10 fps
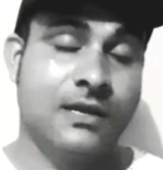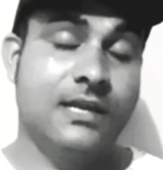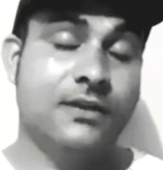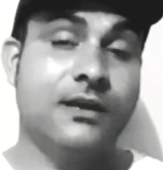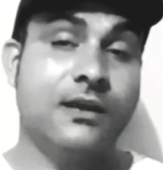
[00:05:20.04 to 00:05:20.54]

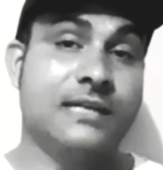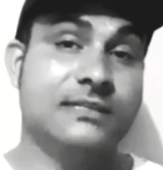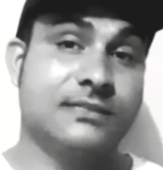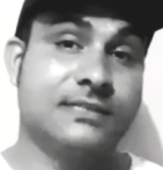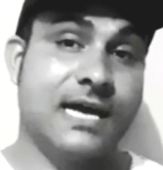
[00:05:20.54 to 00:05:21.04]
He
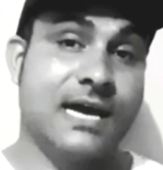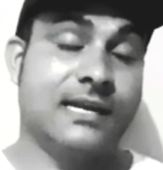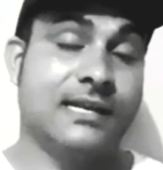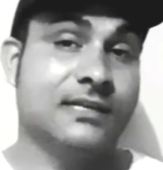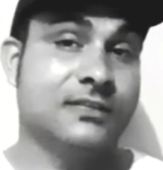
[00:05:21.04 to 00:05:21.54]
realizes
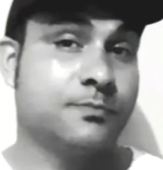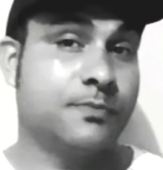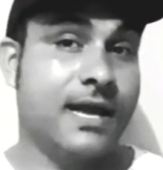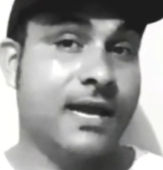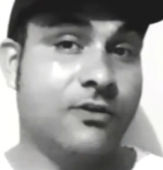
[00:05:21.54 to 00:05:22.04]
that his
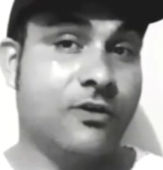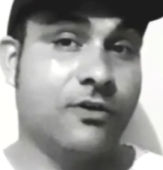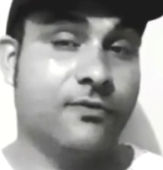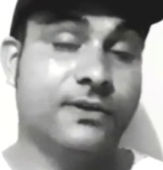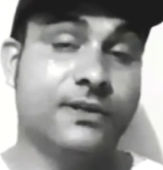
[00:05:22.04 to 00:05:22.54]
plan
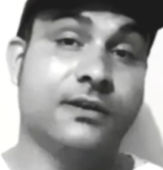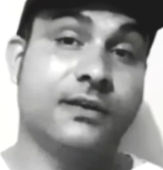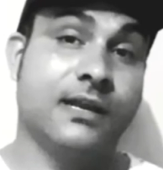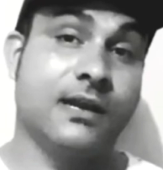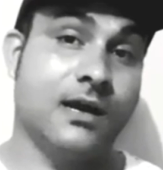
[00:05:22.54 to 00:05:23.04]
of
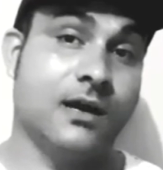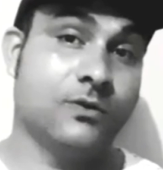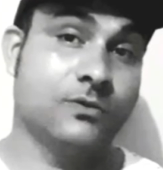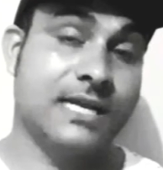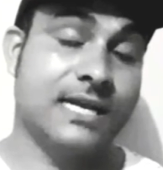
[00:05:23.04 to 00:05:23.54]
returning
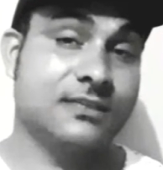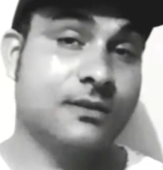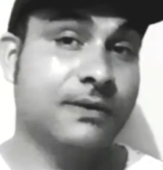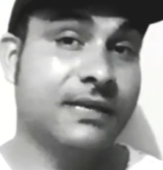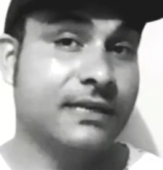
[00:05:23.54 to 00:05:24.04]
house has
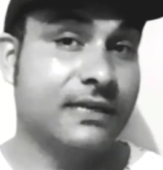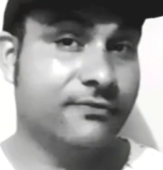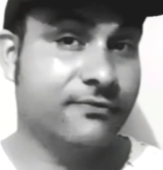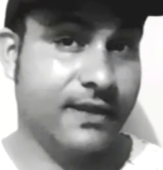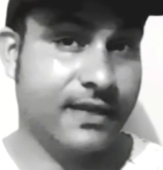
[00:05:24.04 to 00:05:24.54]
completely
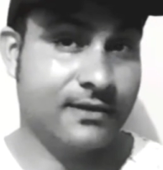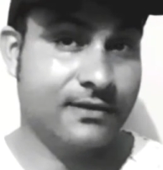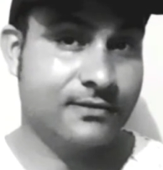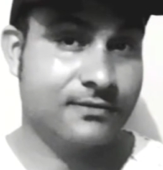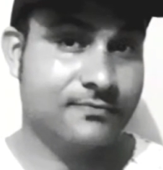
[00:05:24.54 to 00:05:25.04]

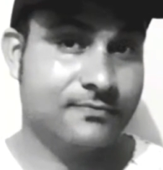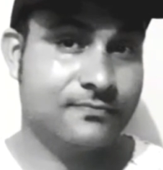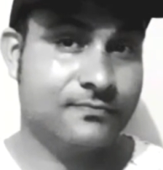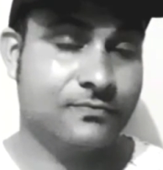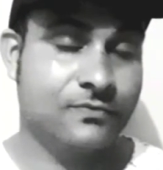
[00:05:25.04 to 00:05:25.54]
failed.
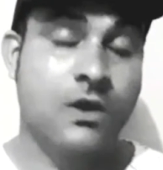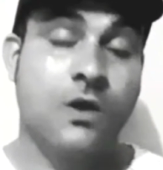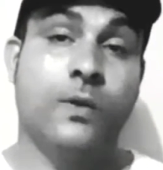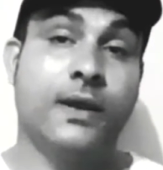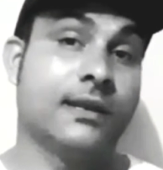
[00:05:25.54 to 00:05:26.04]

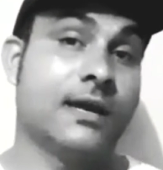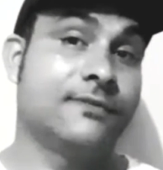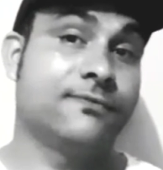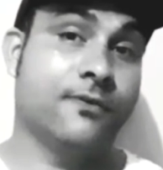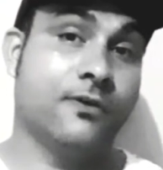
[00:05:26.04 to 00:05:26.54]
When
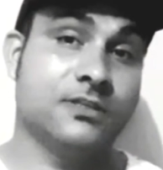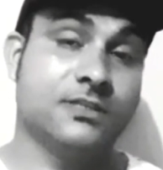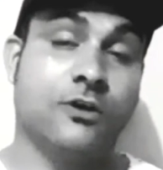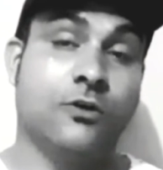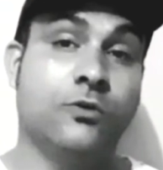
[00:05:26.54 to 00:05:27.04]
night
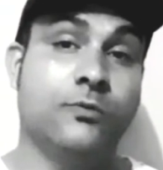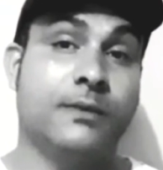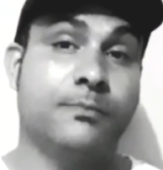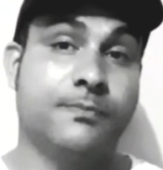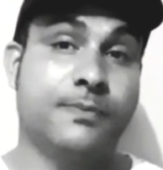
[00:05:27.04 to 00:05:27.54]
falls, the old
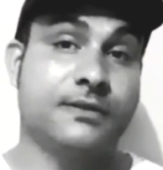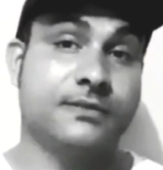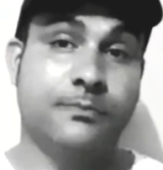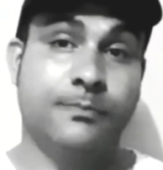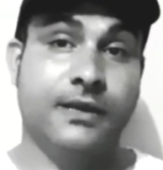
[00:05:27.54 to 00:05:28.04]
man
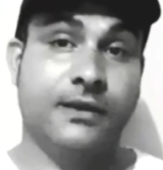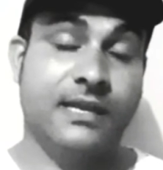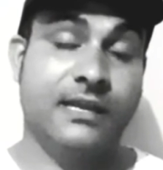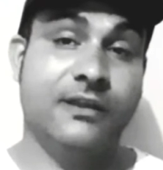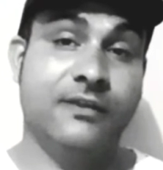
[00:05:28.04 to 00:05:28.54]
prepares the bed.
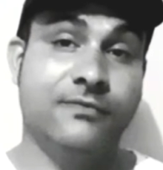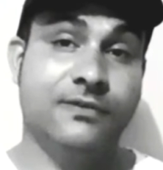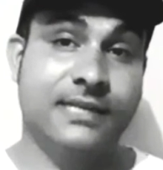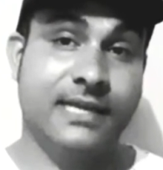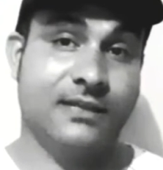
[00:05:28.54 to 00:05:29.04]
He
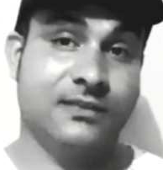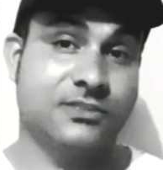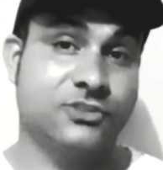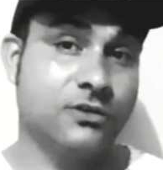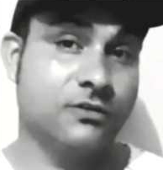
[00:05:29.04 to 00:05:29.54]
even
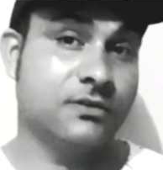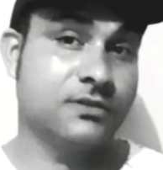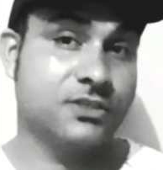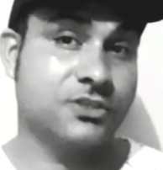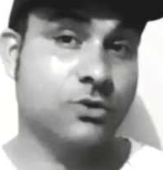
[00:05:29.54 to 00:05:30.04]
tells
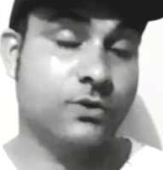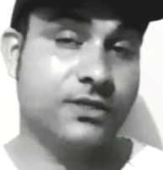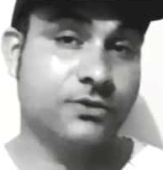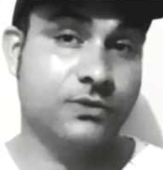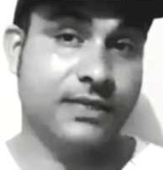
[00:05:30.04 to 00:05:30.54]
children's
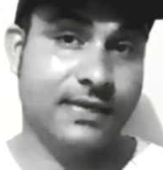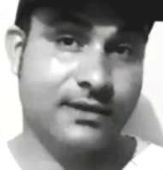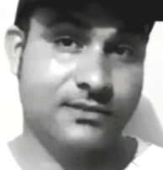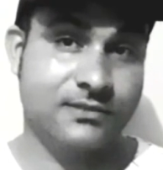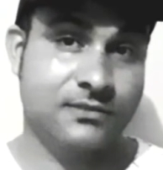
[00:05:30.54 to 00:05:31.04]
story to the
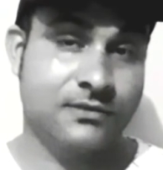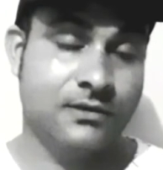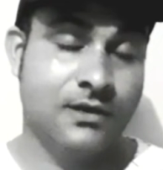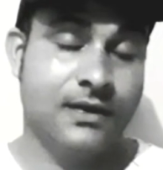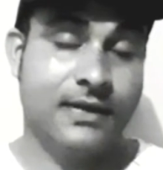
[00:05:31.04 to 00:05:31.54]
kids.
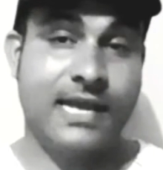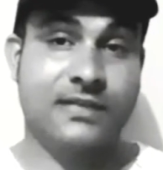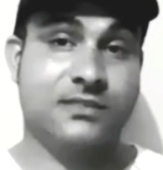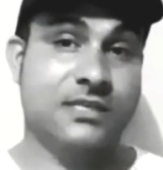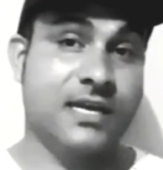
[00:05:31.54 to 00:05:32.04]

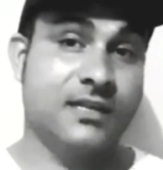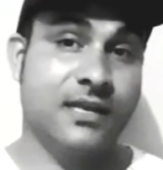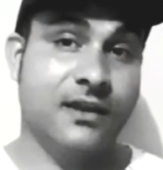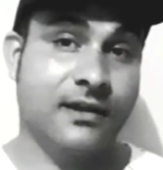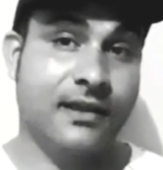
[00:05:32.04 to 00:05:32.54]
Next day,
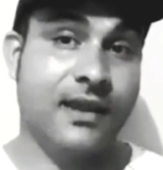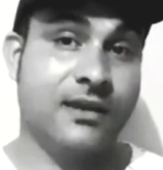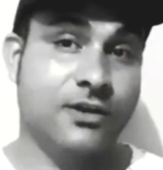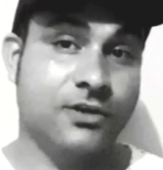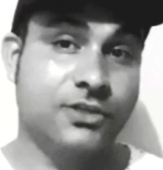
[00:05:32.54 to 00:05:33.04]
they again
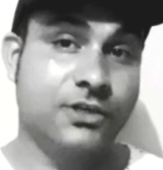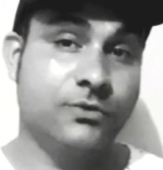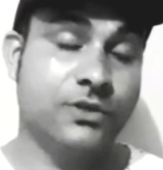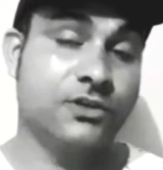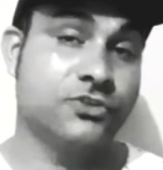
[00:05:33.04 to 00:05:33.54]
continue
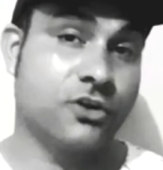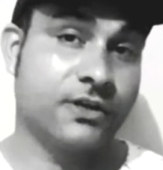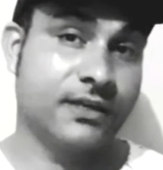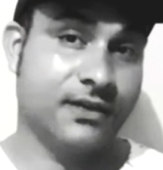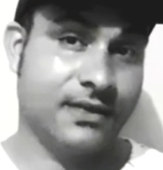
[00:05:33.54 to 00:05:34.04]
their
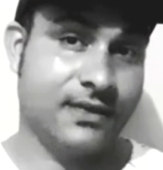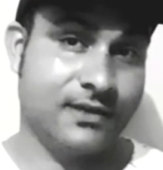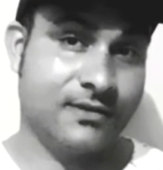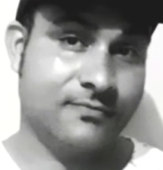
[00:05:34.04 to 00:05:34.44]
journey ahead.